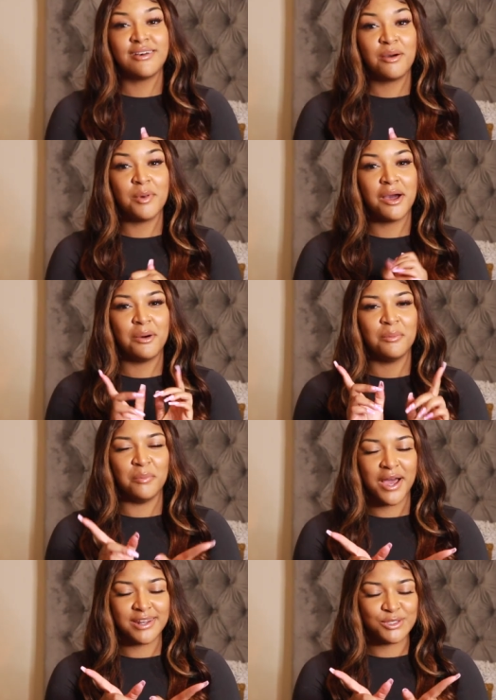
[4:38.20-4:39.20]
talk
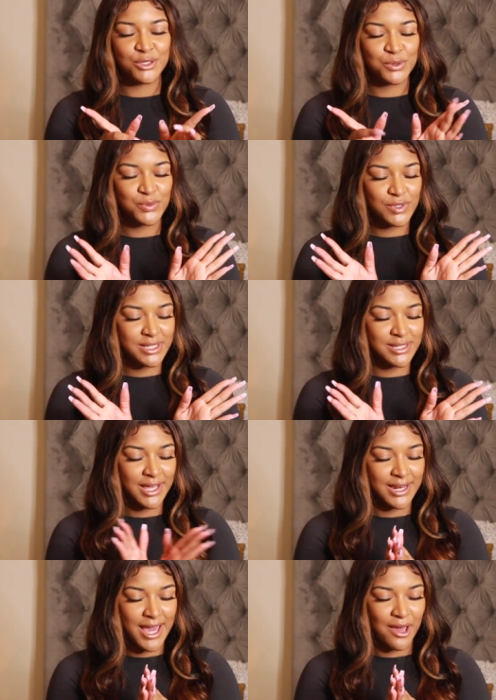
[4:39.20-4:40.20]
about bodysuits.
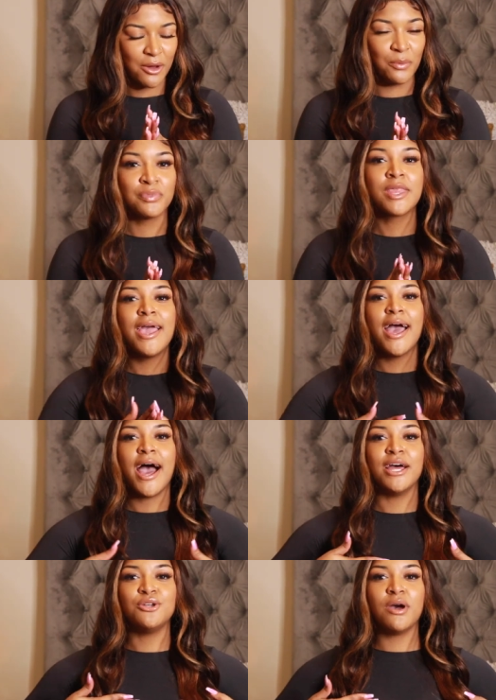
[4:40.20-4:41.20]
Now,
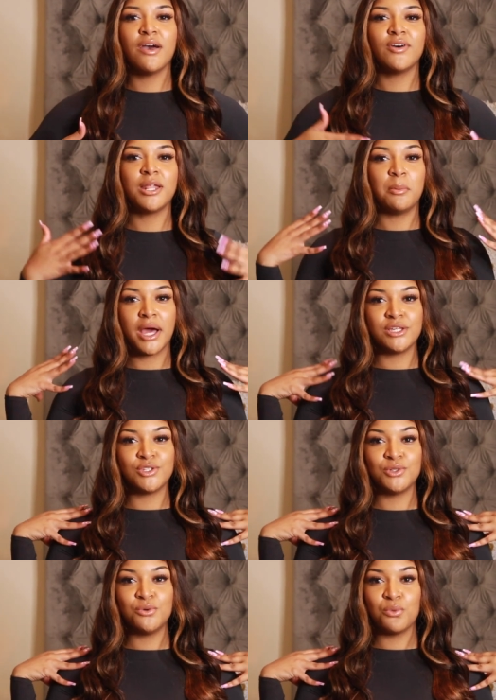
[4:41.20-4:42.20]
I do have on a
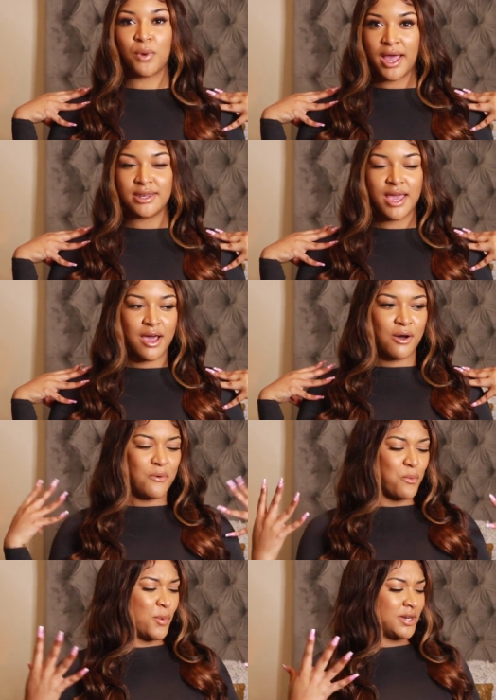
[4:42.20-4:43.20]
bodysuit right
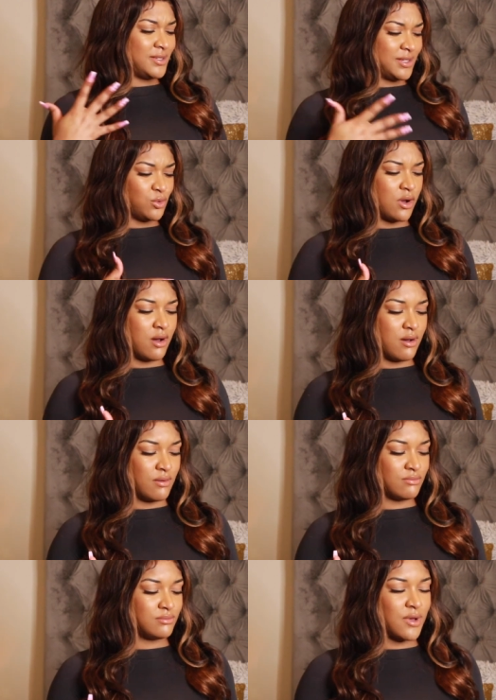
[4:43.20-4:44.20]
now. What is this one called?
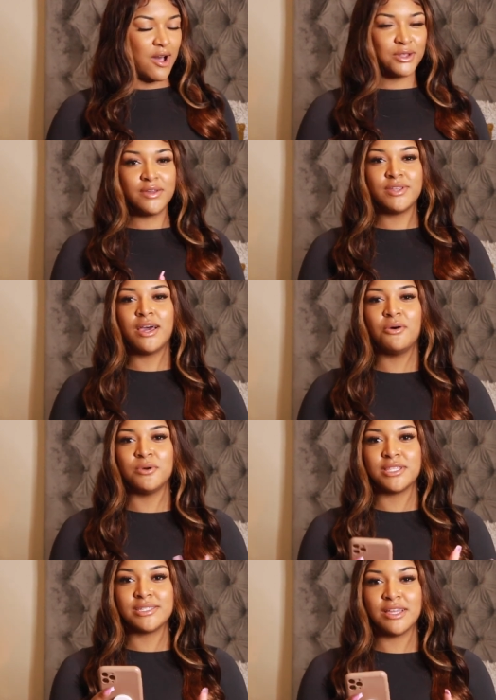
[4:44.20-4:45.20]
I don't even know
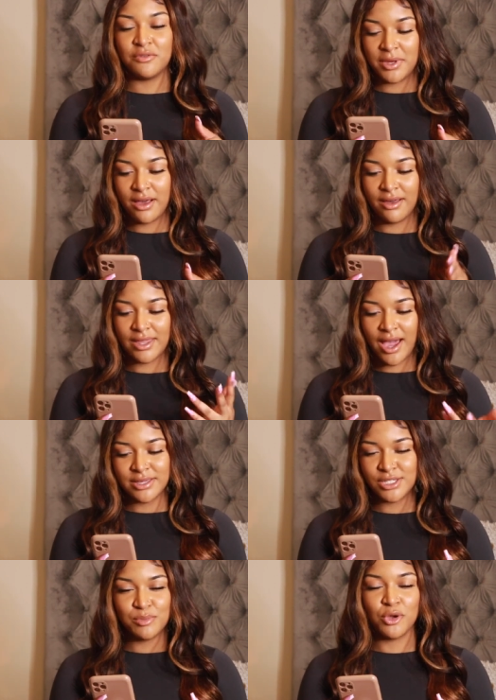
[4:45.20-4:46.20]
what this stuff be called. Like
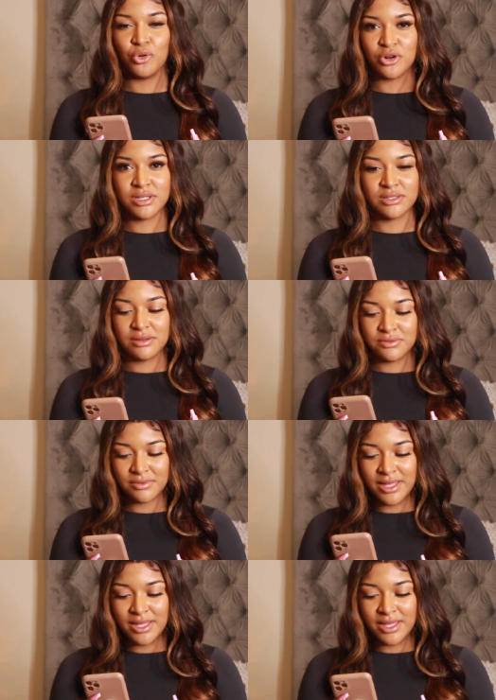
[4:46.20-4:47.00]
I just be ordering stuff.